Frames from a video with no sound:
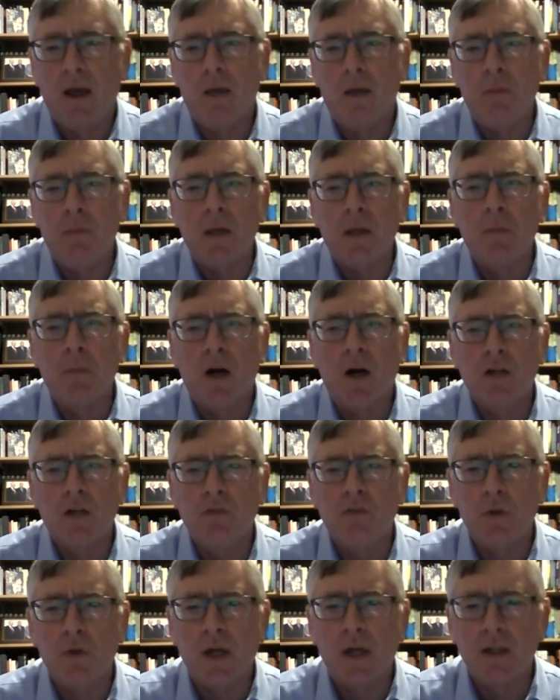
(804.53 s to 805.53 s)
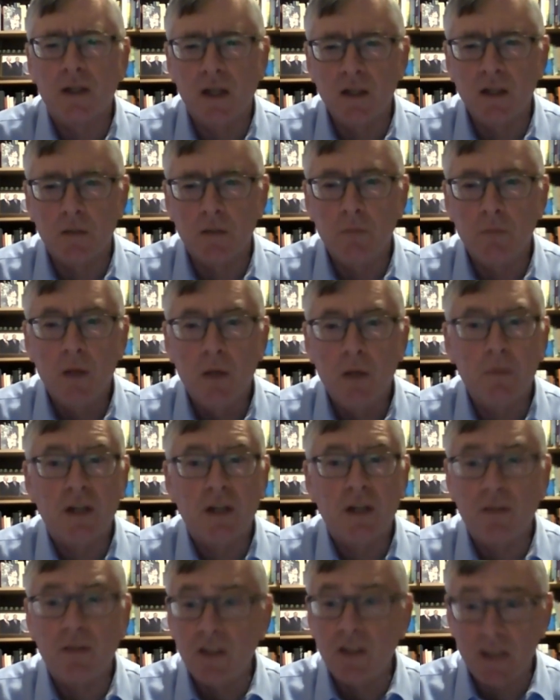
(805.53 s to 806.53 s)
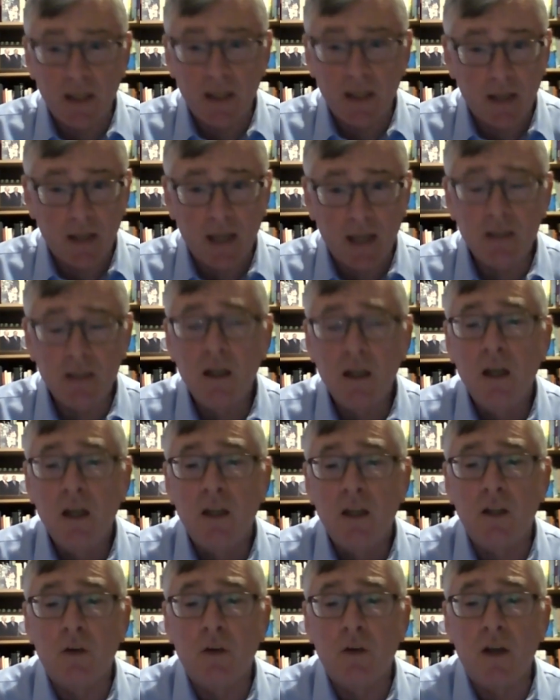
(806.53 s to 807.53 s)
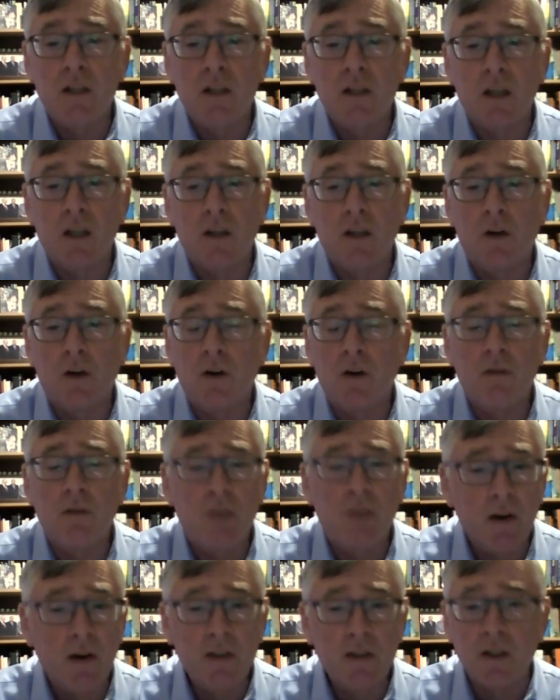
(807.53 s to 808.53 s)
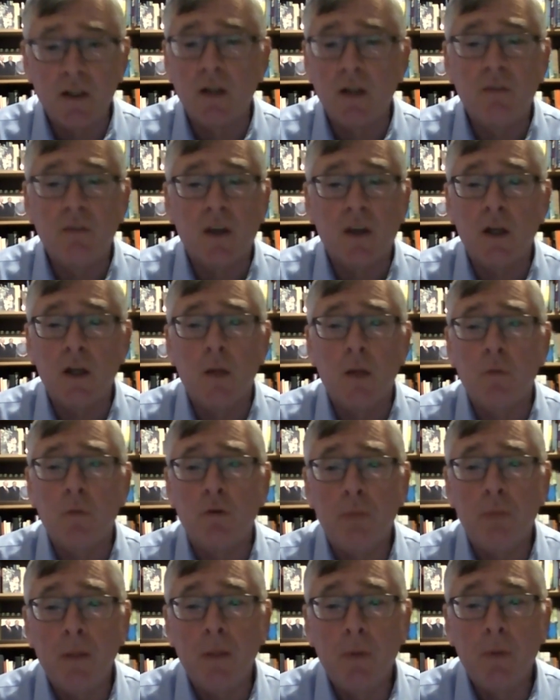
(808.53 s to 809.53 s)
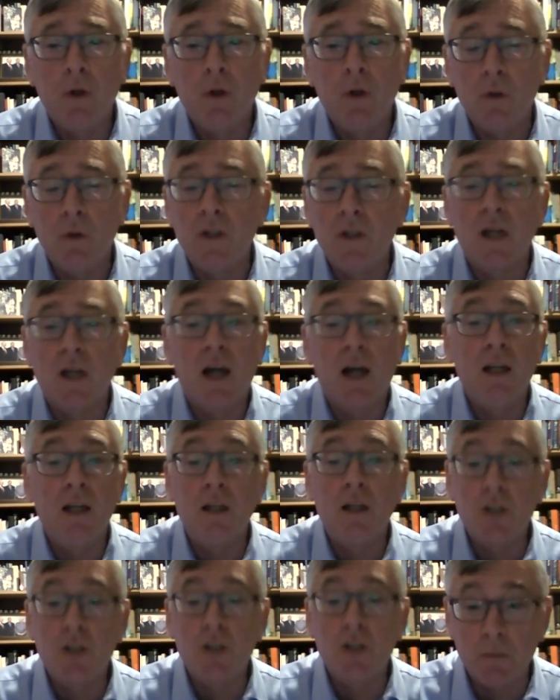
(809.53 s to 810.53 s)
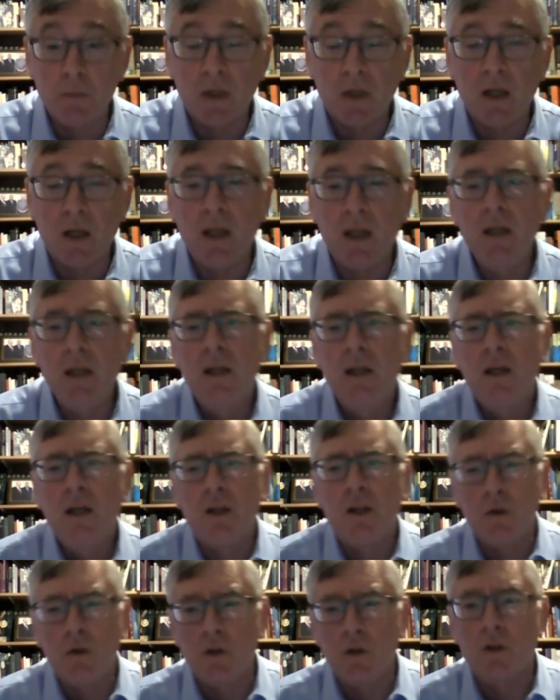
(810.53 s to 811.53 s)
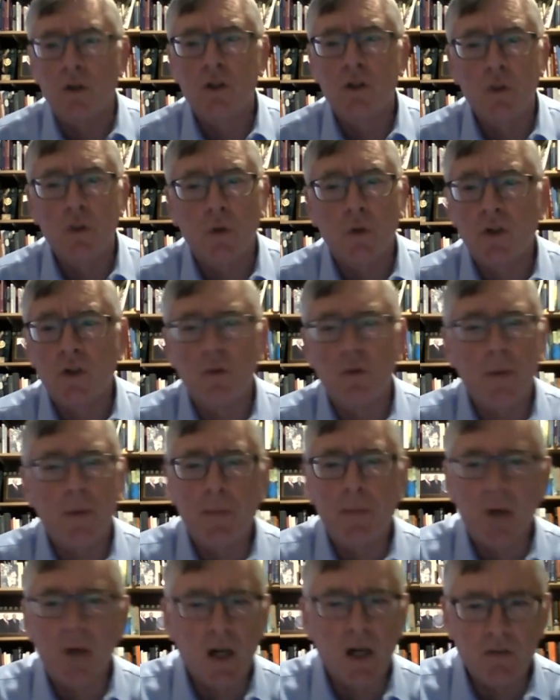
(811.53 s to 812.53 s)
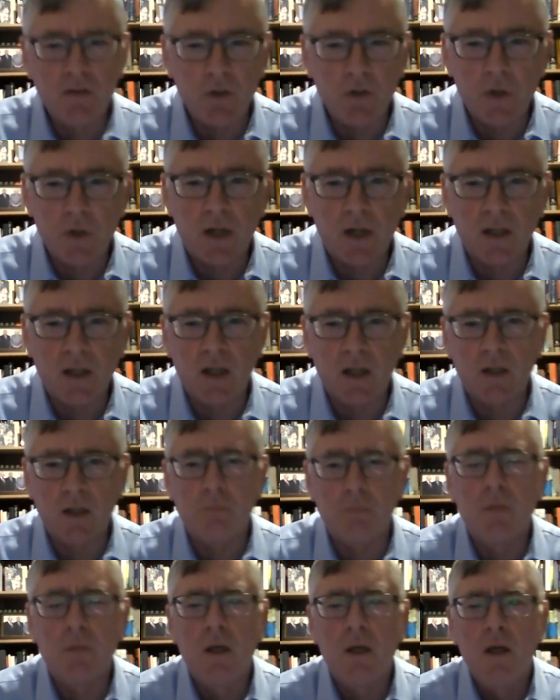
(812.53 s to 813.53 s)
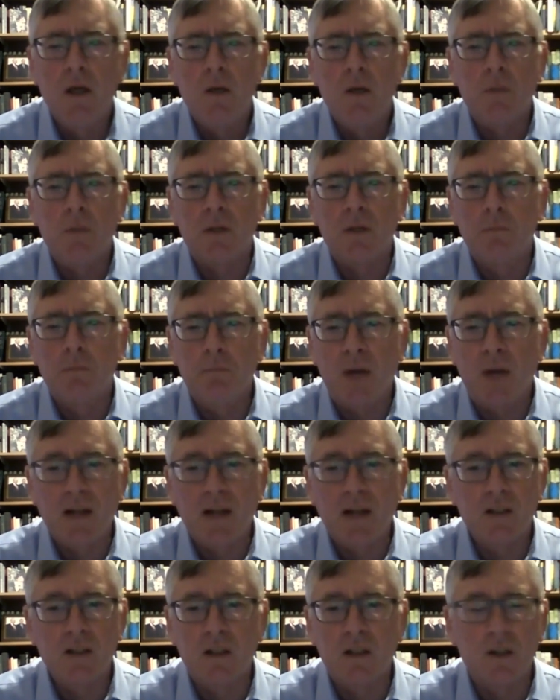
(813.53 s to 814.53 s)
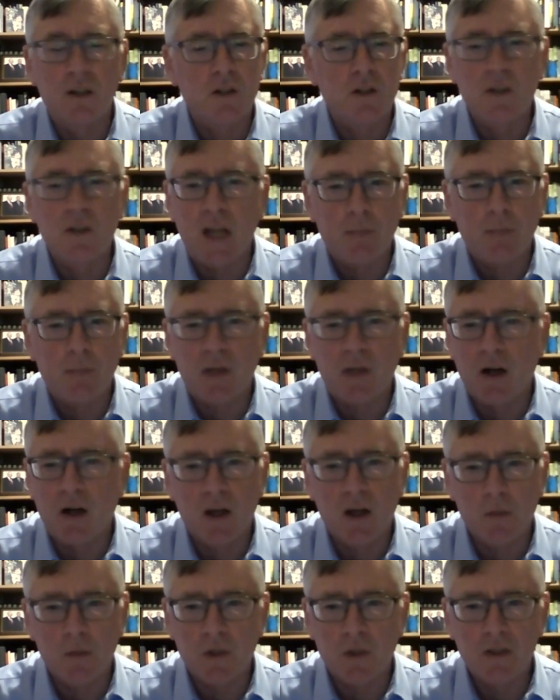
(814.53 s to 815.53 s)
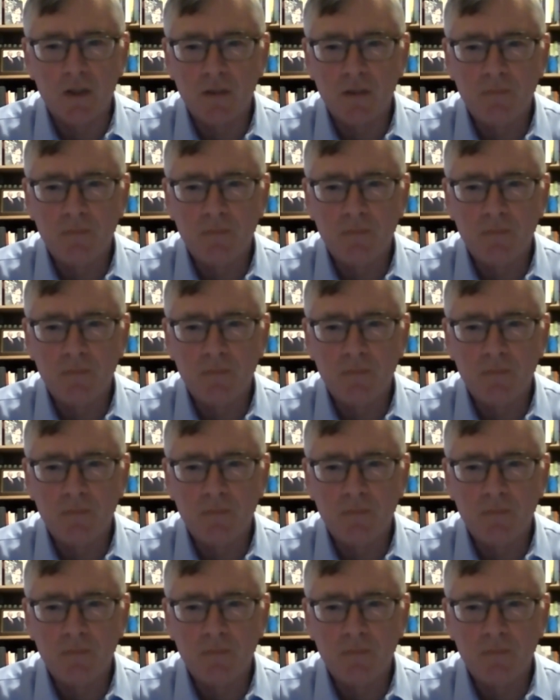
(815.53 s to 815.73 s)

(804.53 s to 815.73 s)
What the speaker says: being part of the United Kingdom. But having said that, there are a very significant number of people who entirely legitimately unionists who want to remain part of the United Kingdom. But Brexit doesn't help their argument.